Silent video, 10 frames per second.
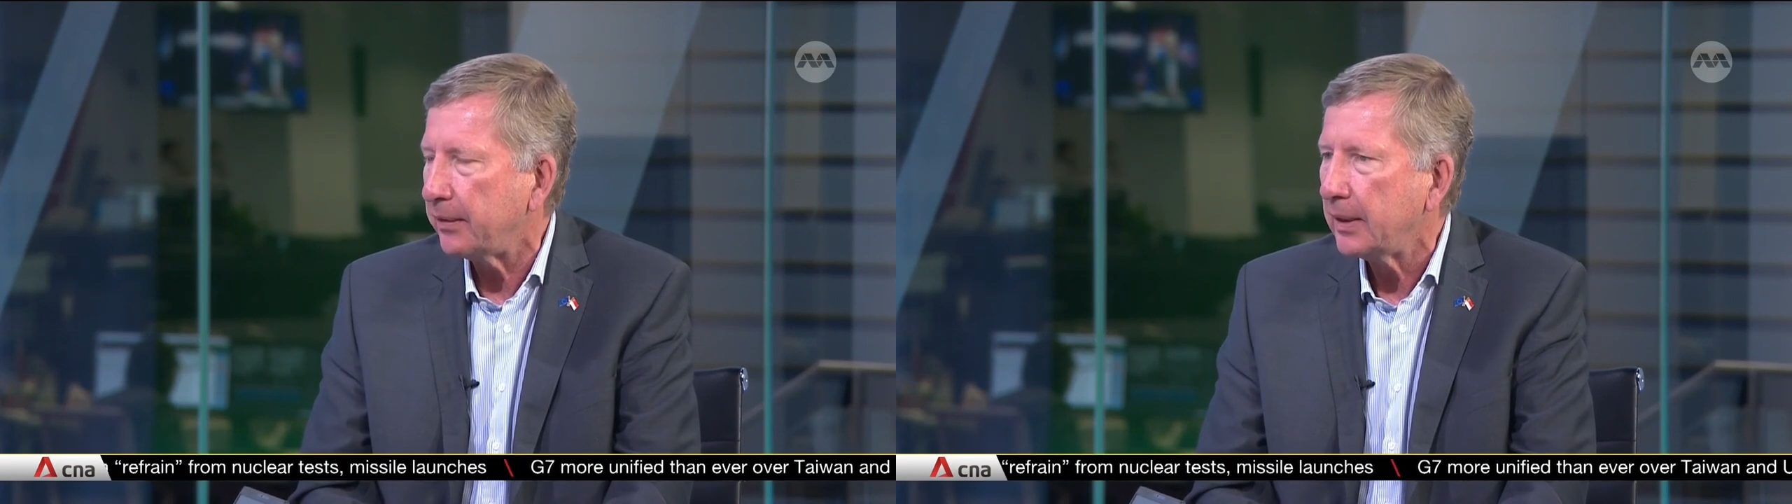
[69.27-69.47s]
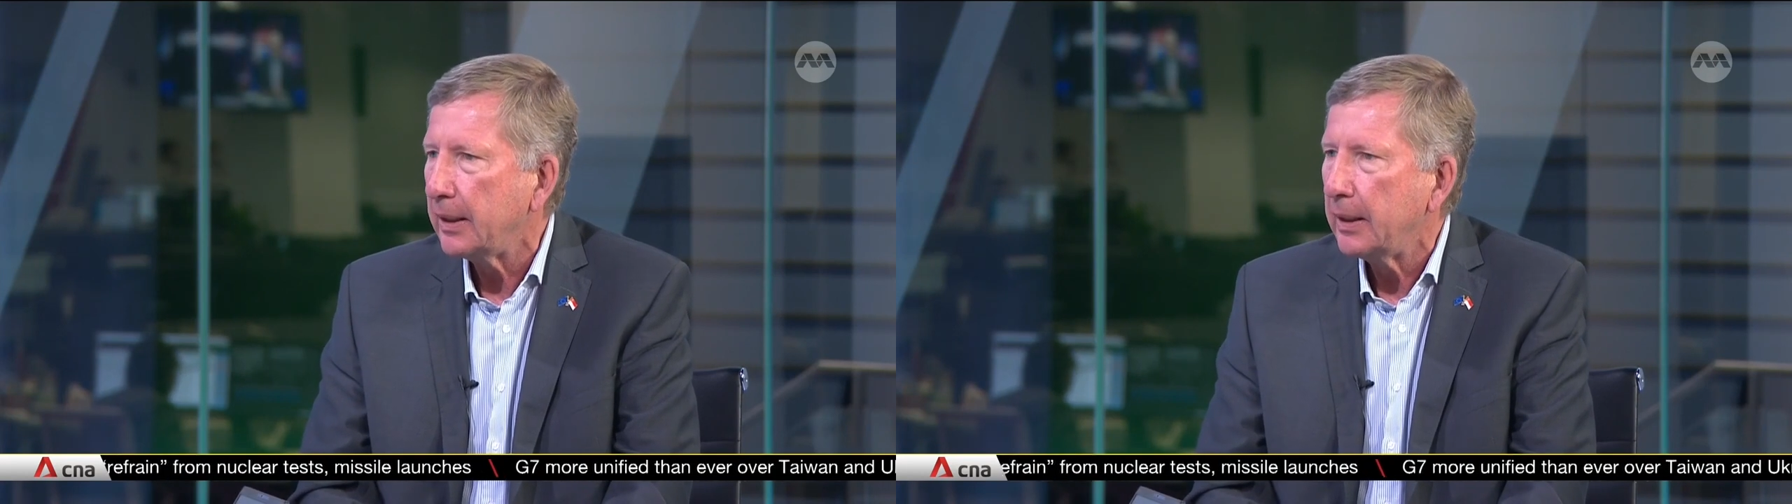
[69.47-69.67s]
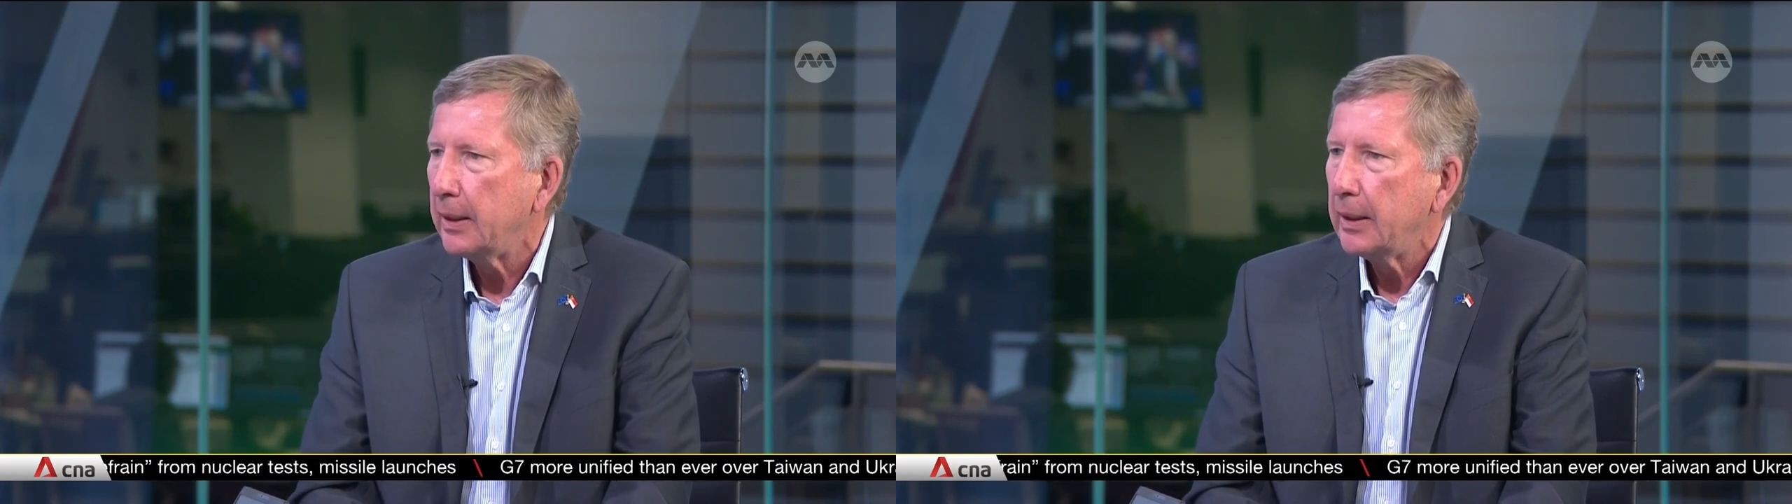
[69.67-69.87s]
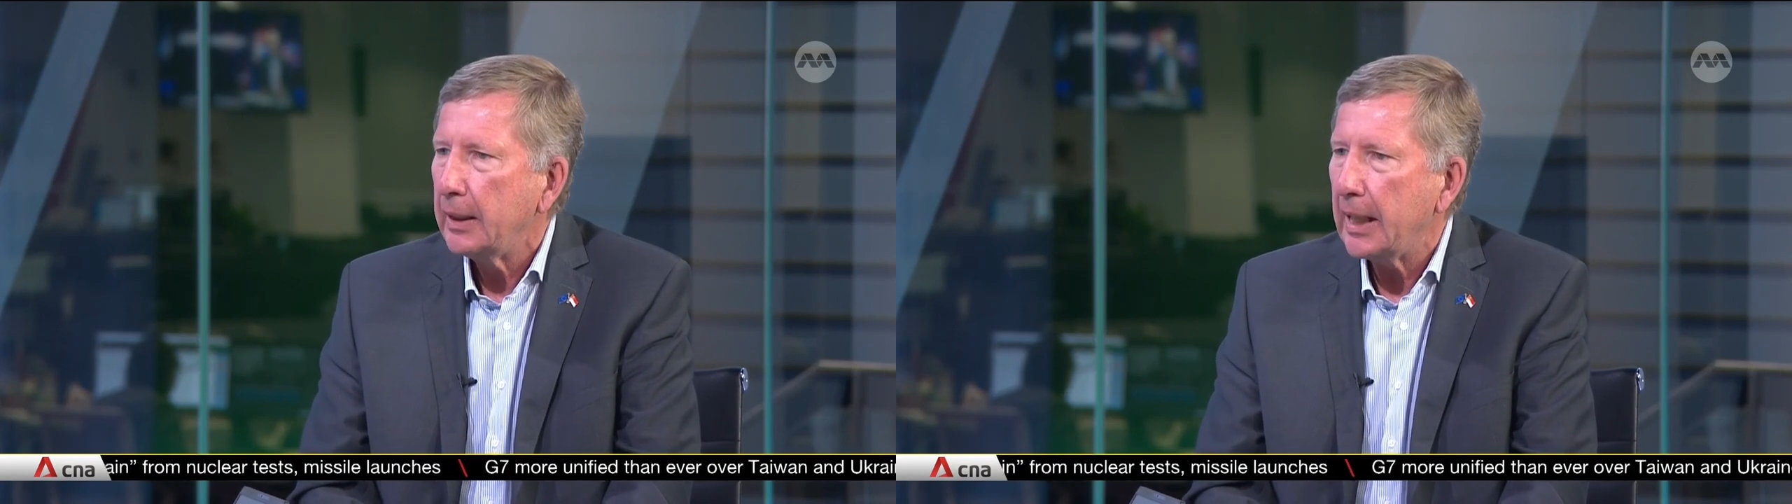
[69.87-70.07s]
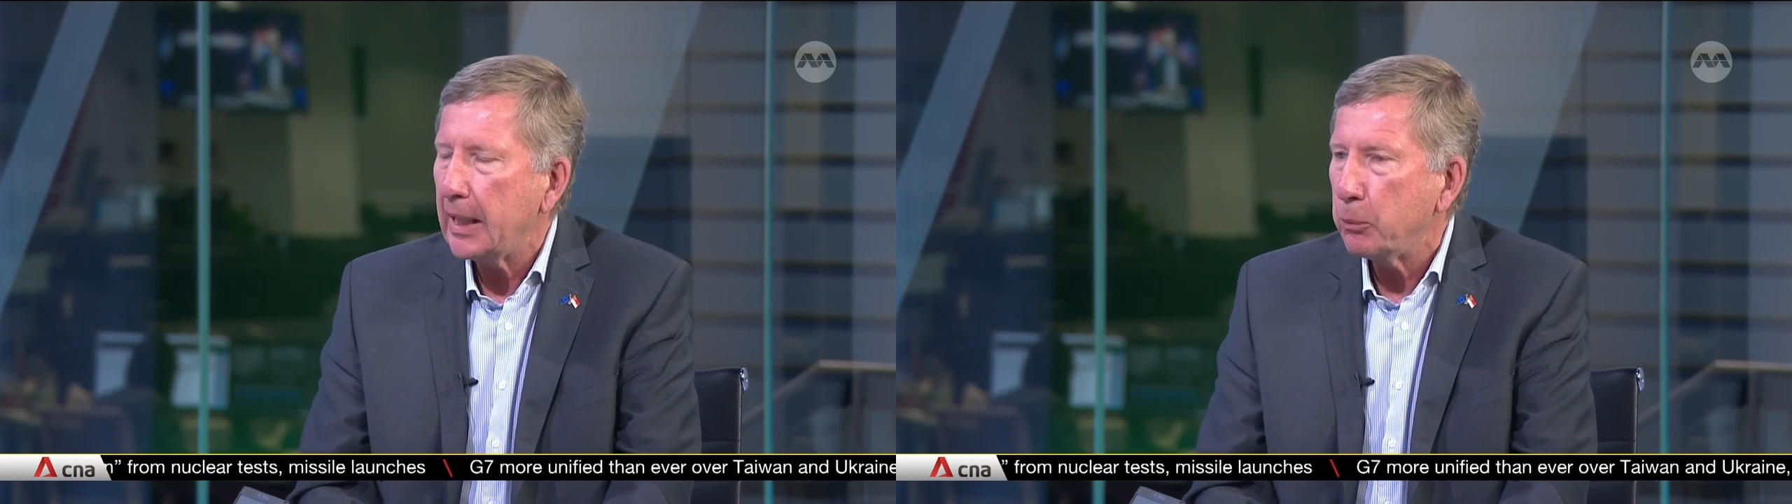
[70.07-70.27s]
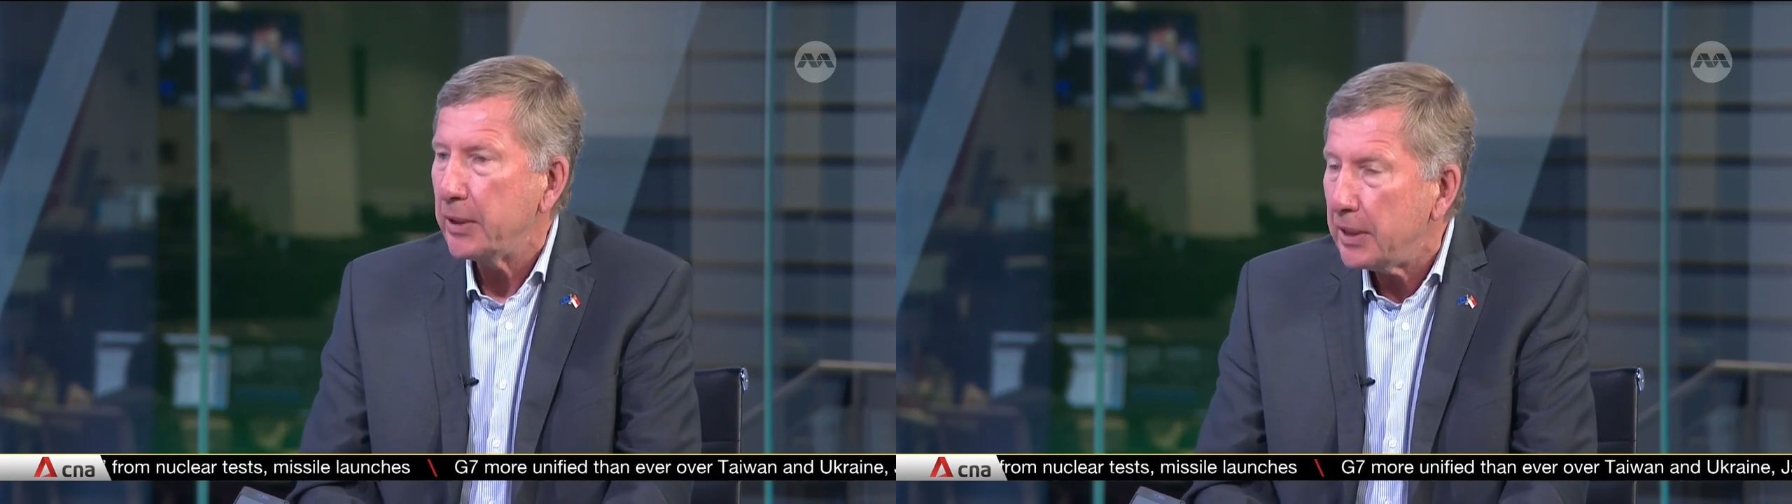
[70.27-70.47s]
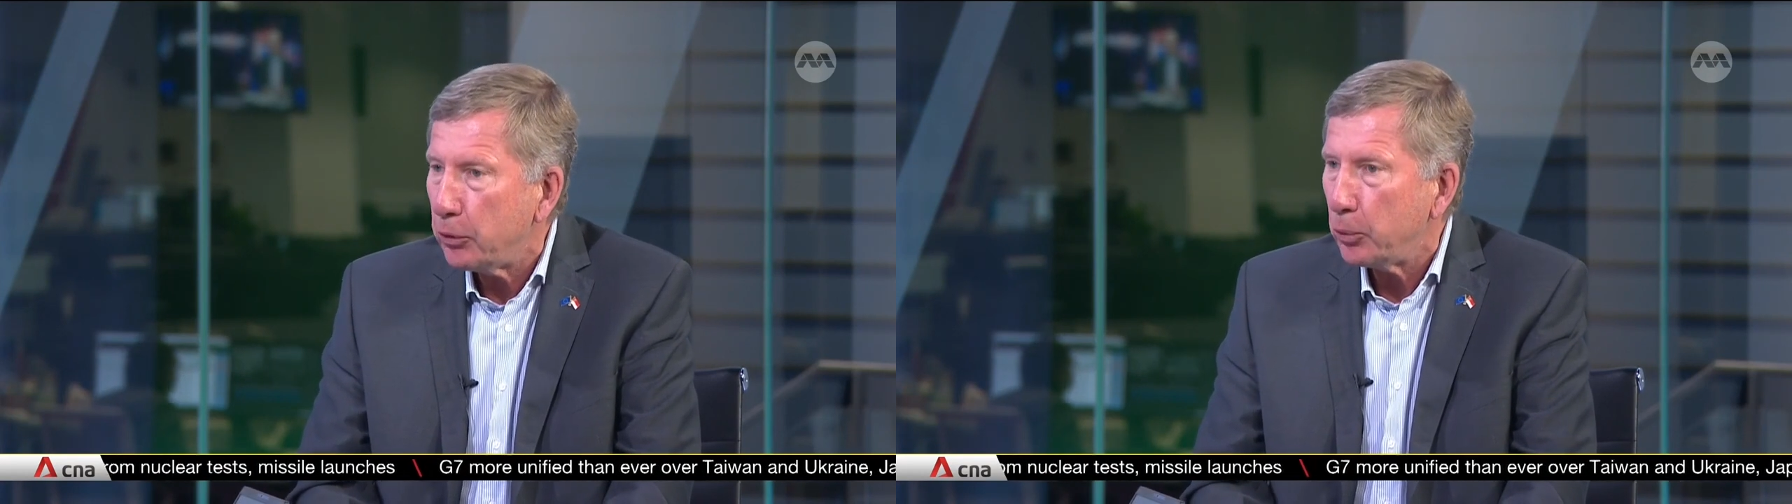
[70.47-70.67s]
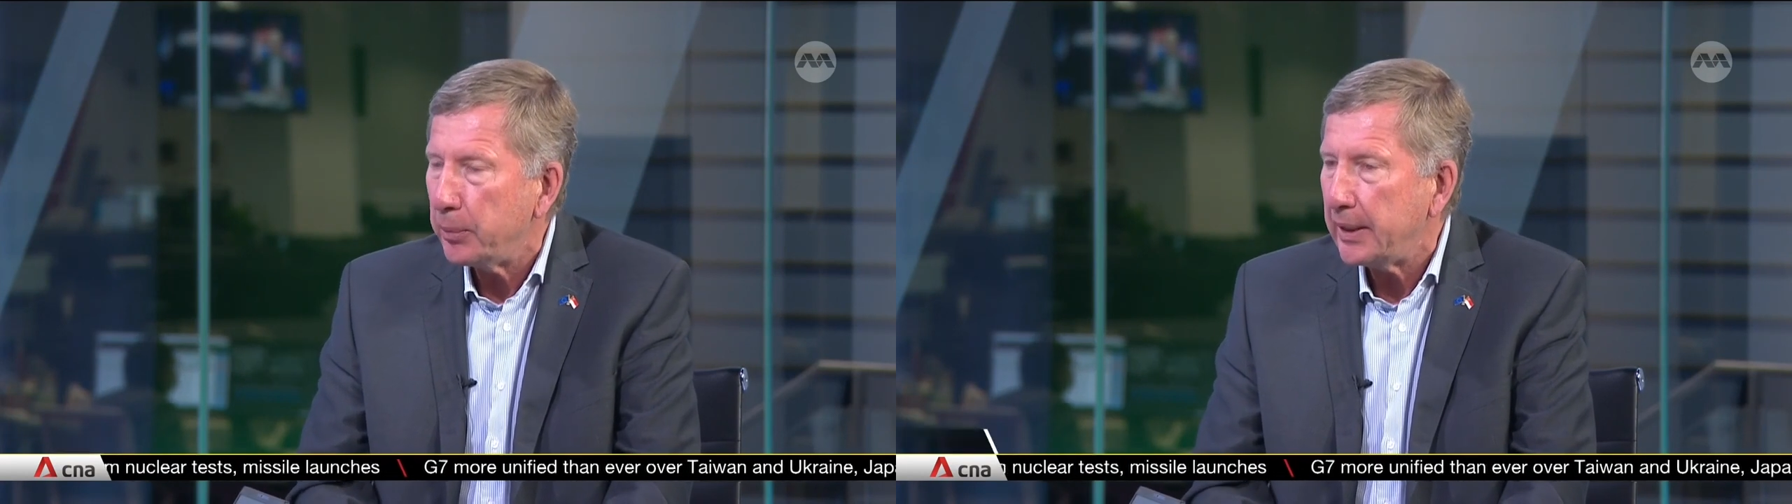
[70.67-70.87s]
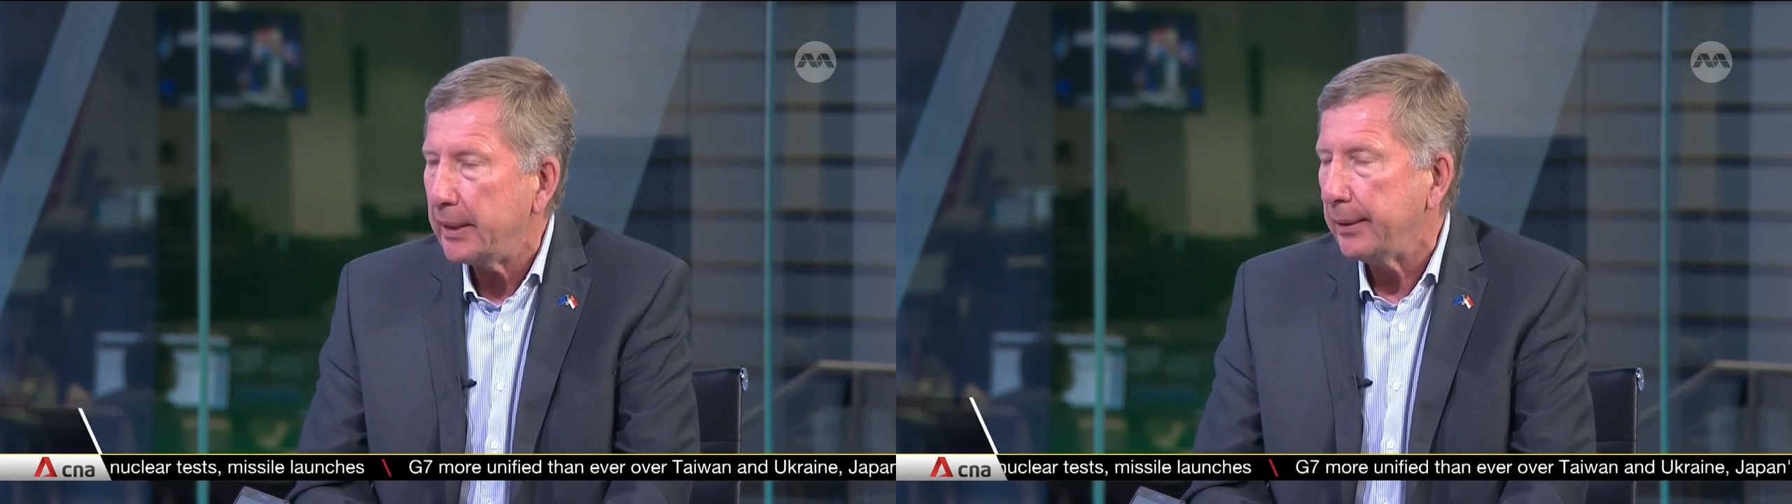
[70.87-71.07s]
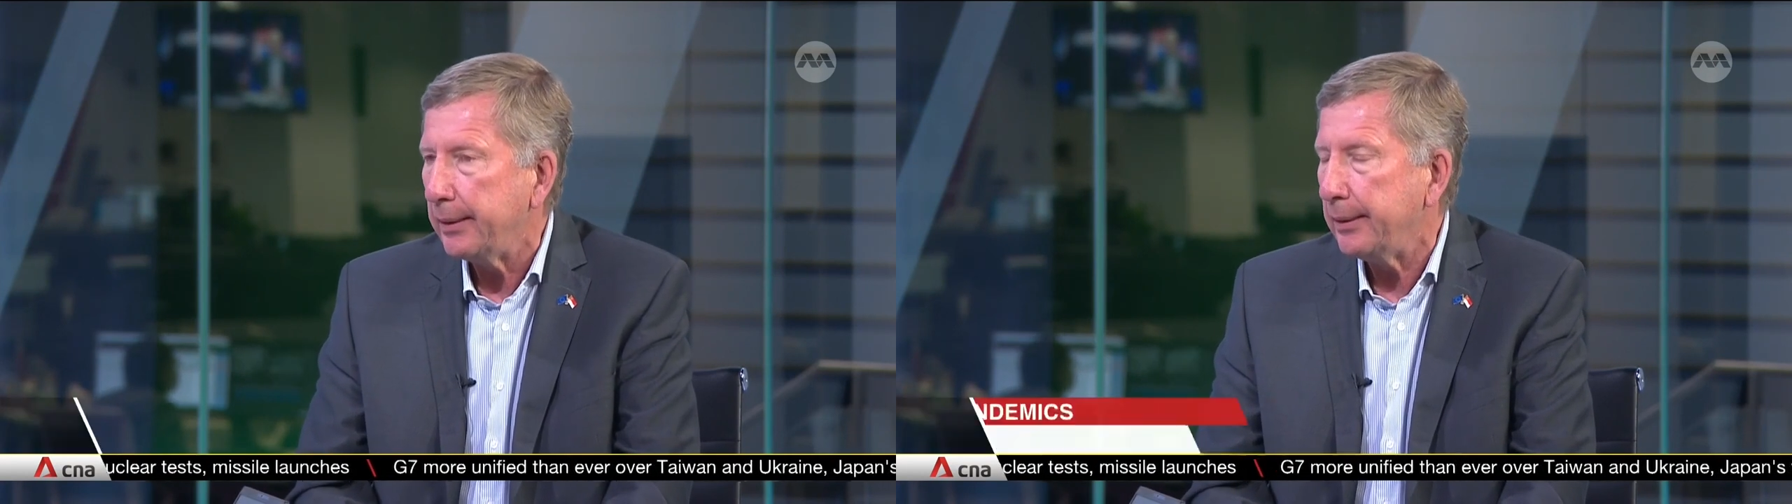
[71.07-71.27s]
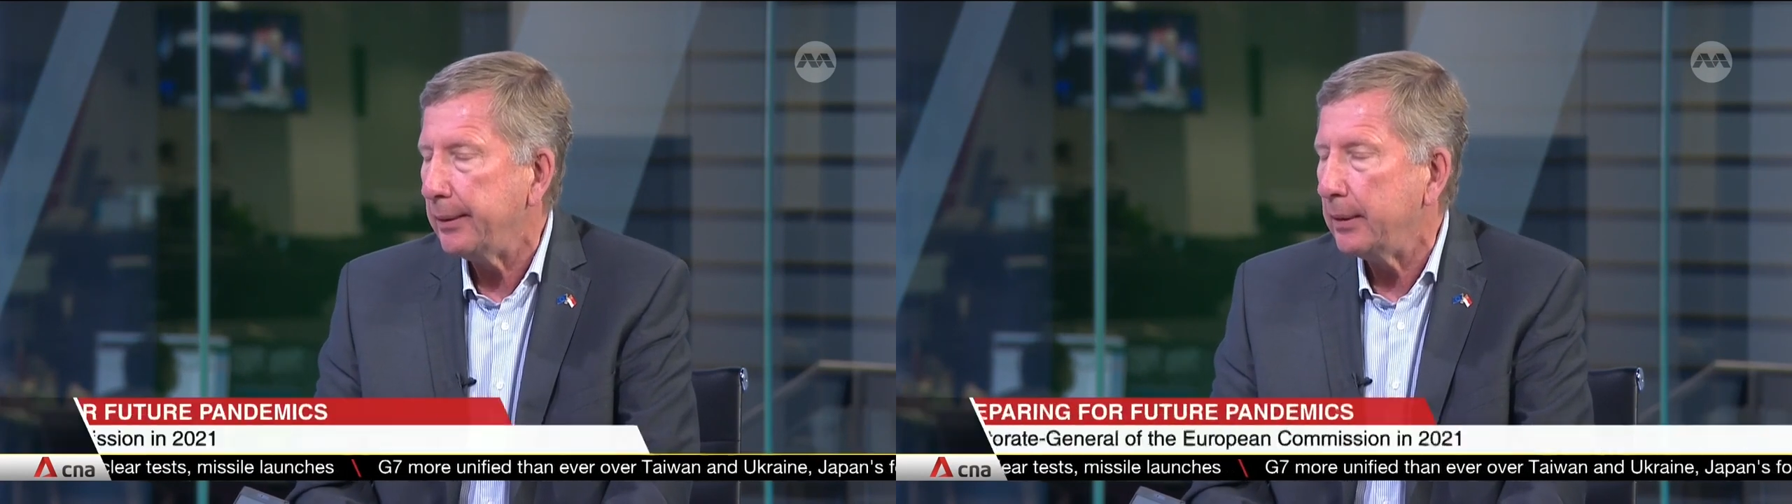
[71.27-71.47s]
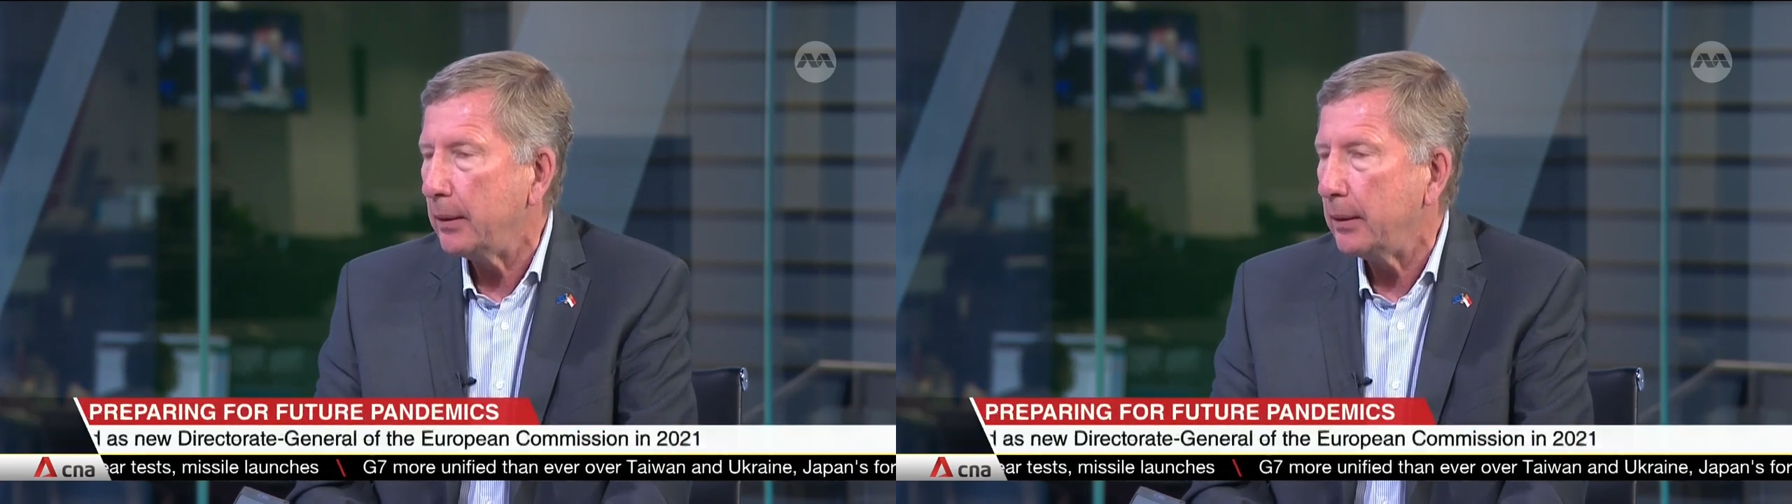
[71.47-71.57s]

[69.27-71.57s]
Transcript: Mm -hmm. And we need to be uh,